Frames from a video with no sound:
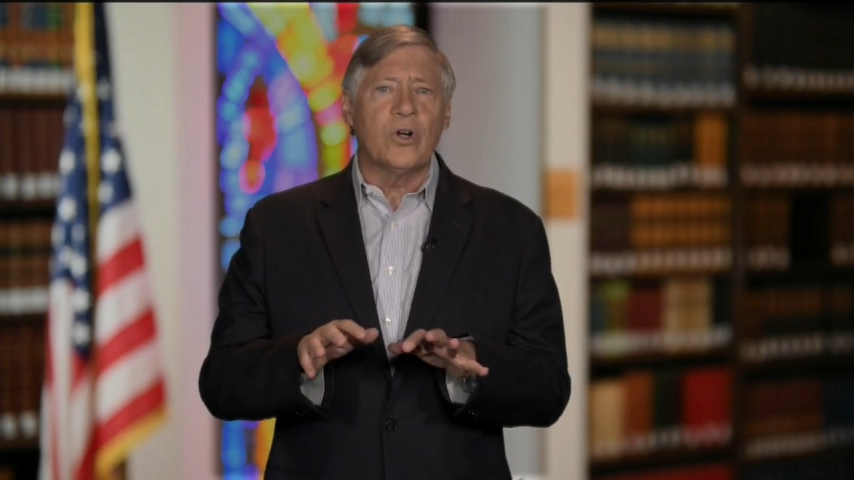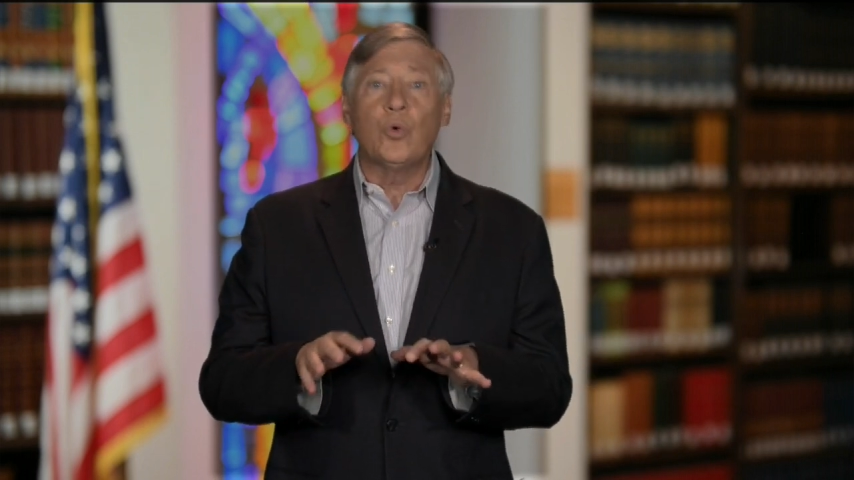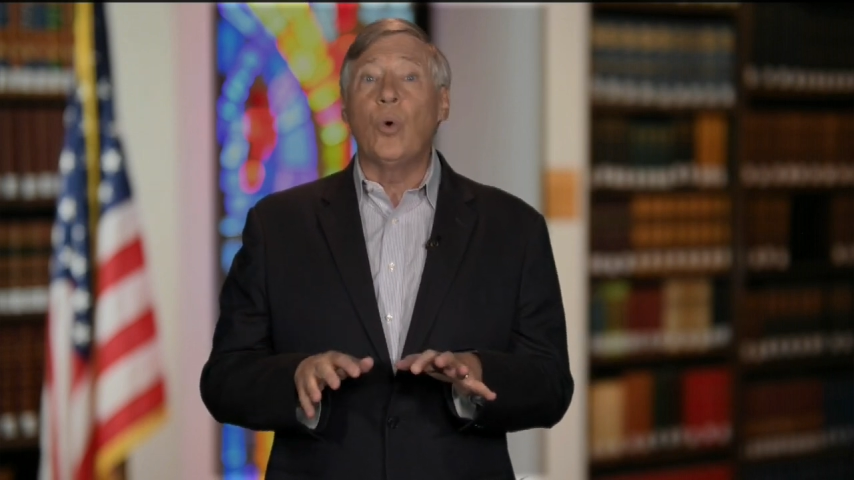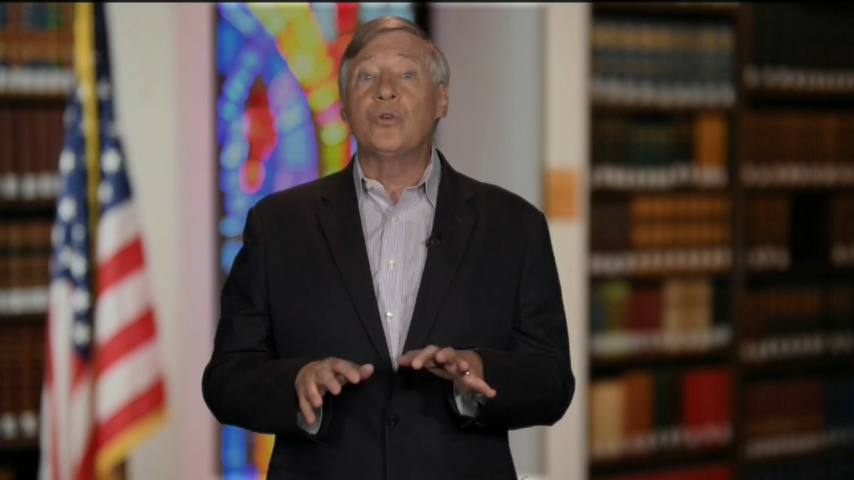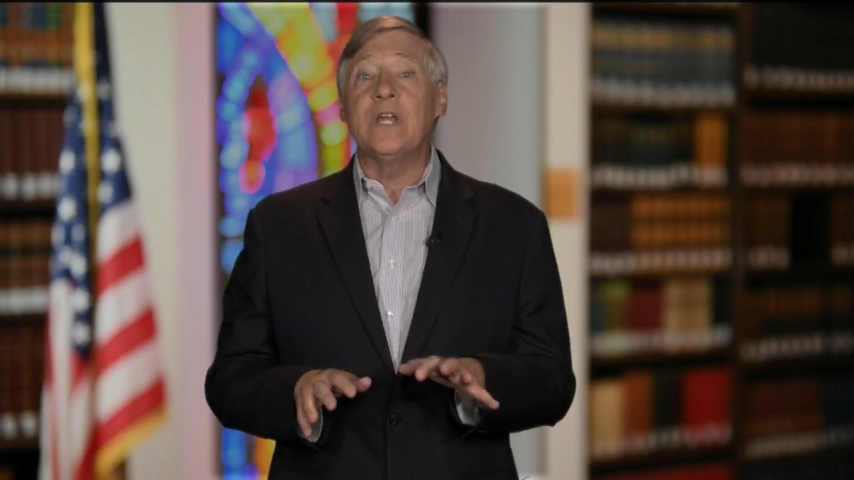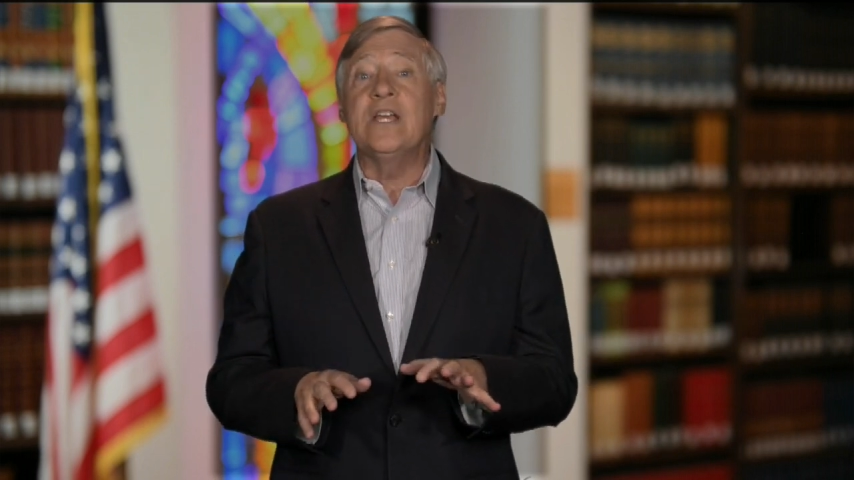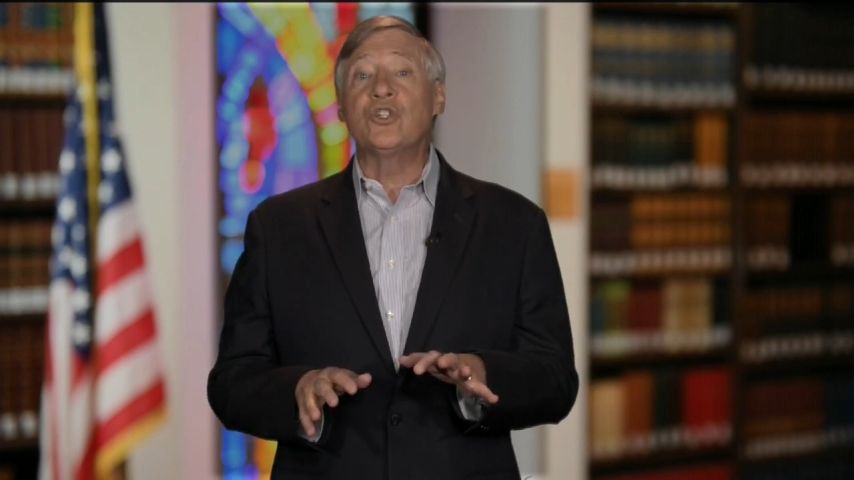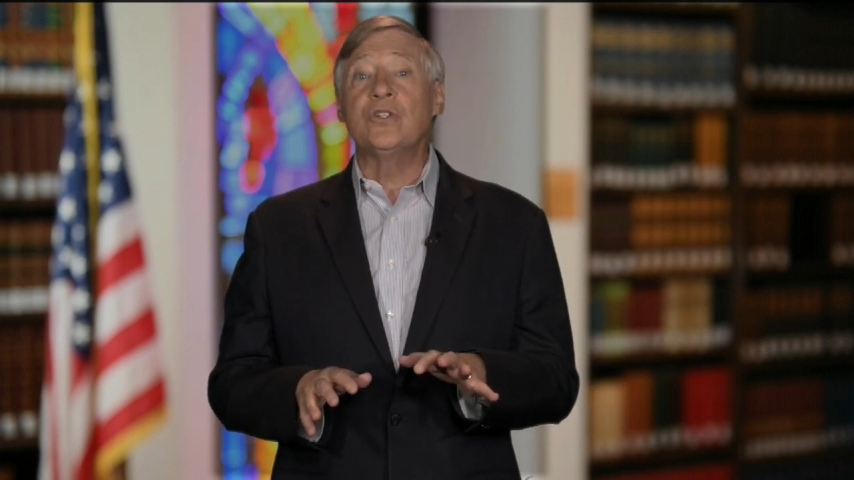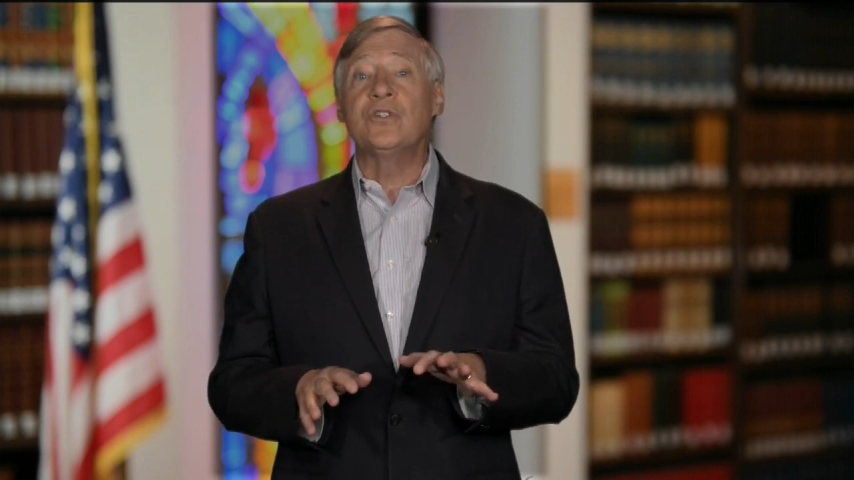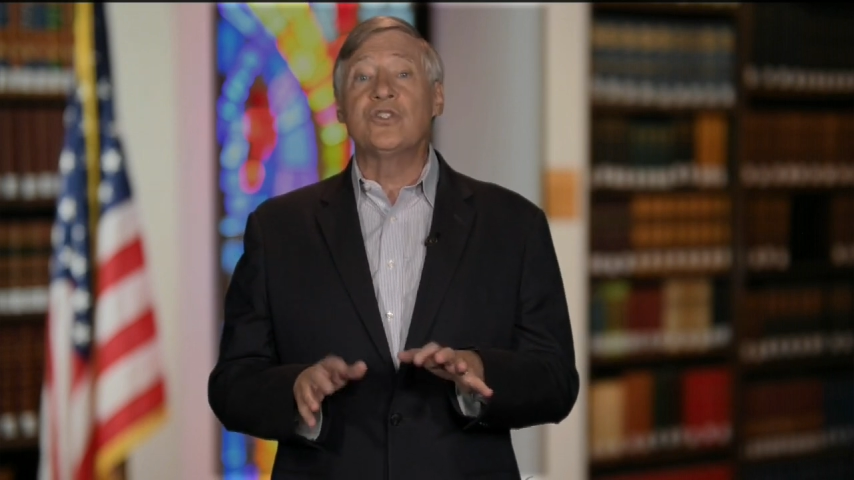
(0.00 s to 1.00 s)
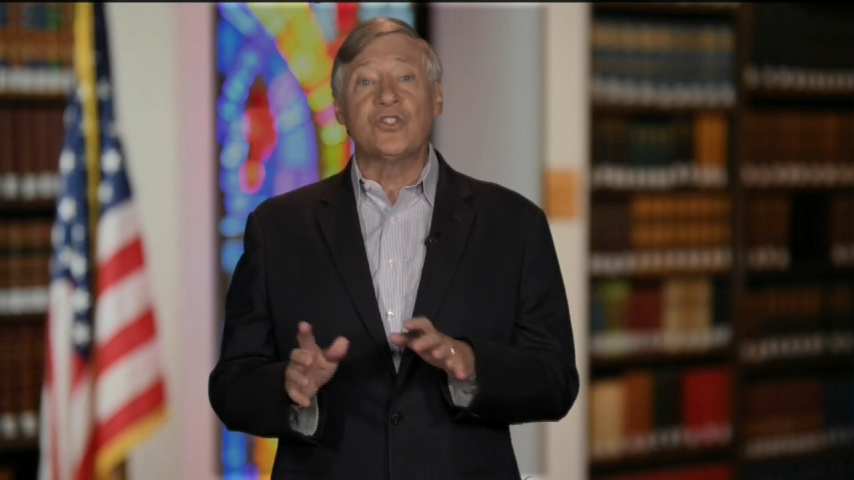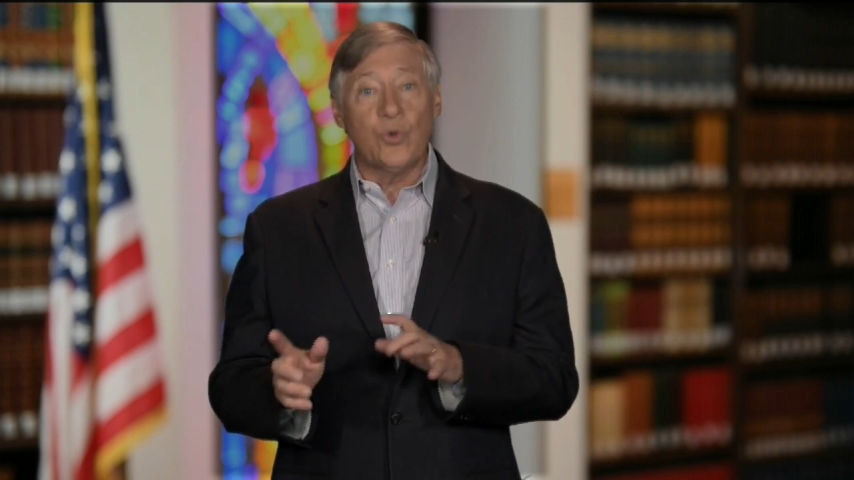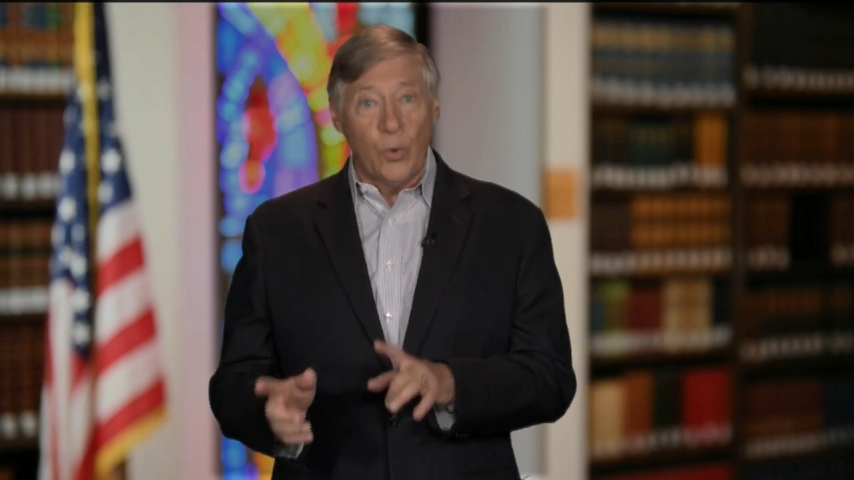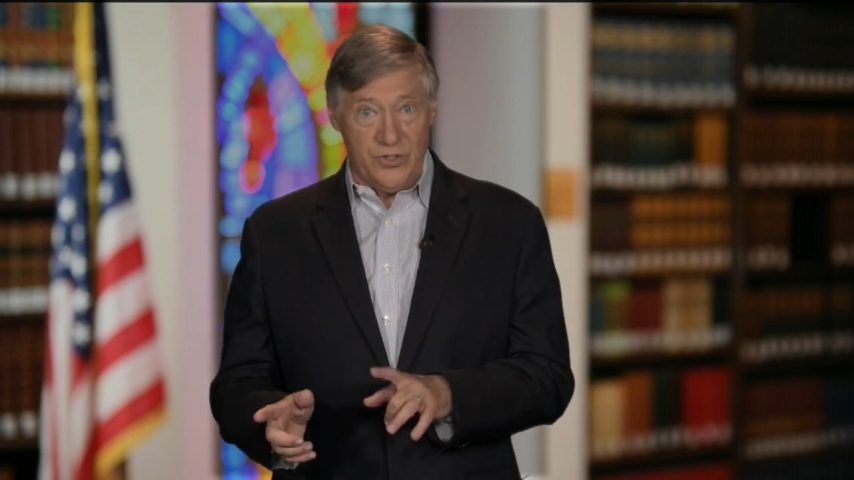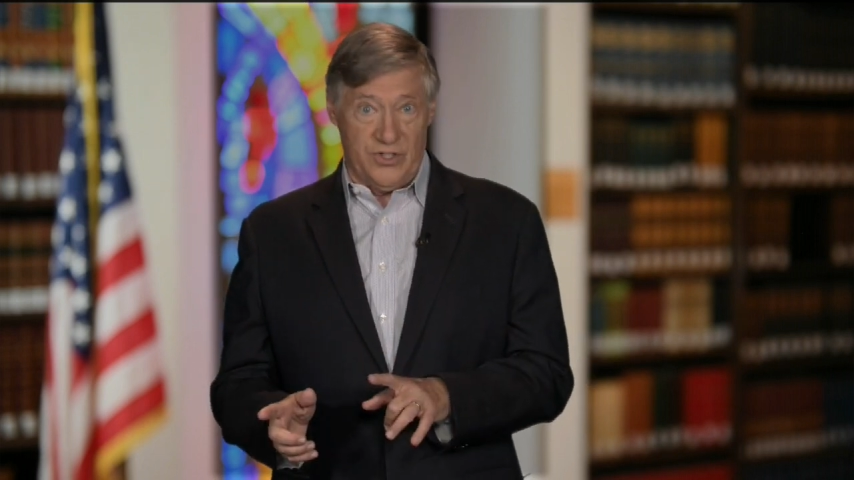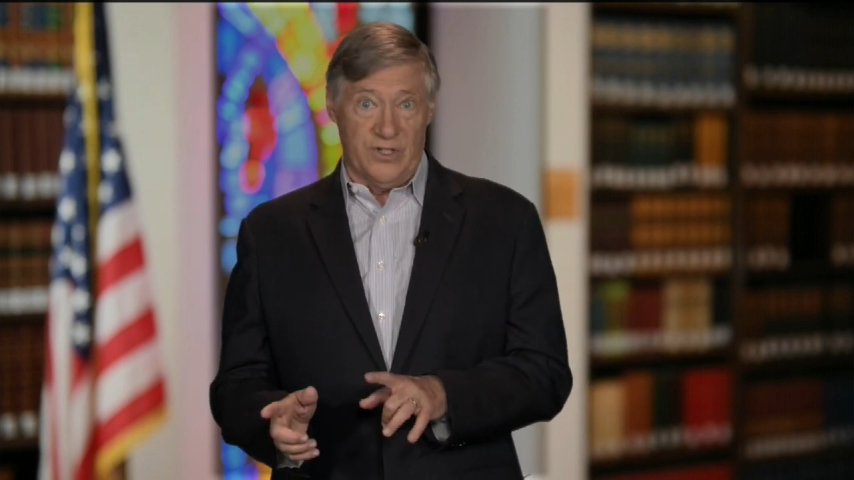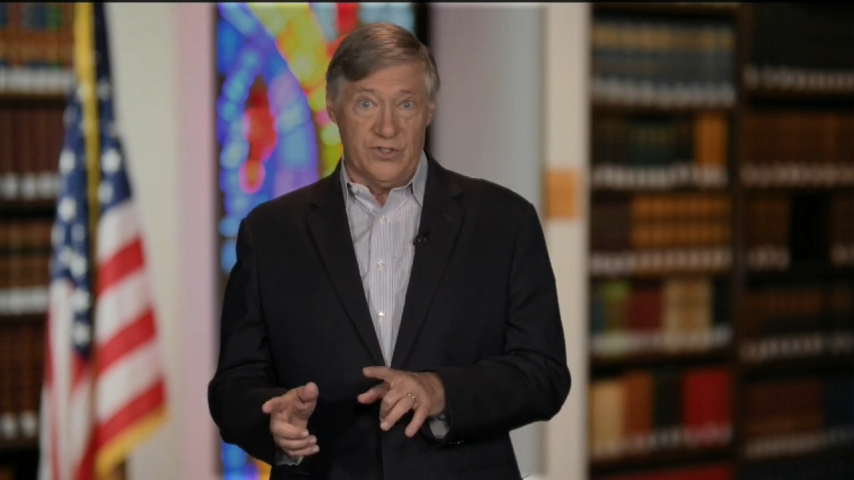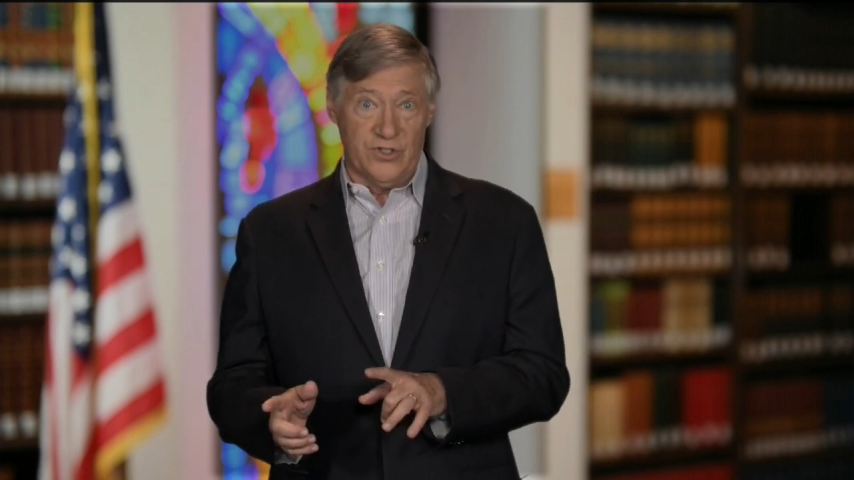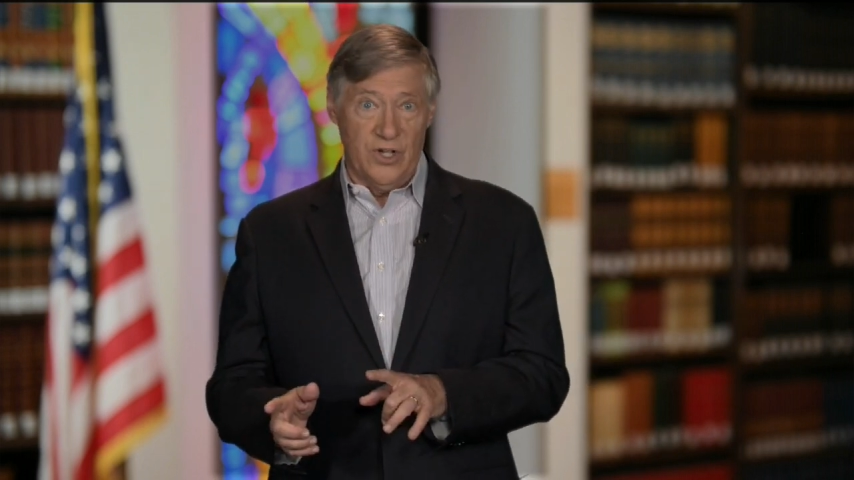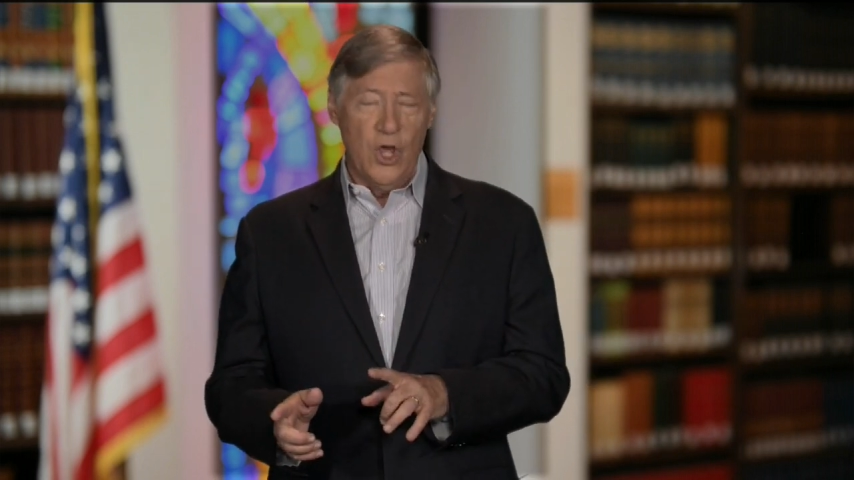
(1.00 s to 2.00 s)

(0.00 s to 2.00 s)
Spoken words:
quotation sources.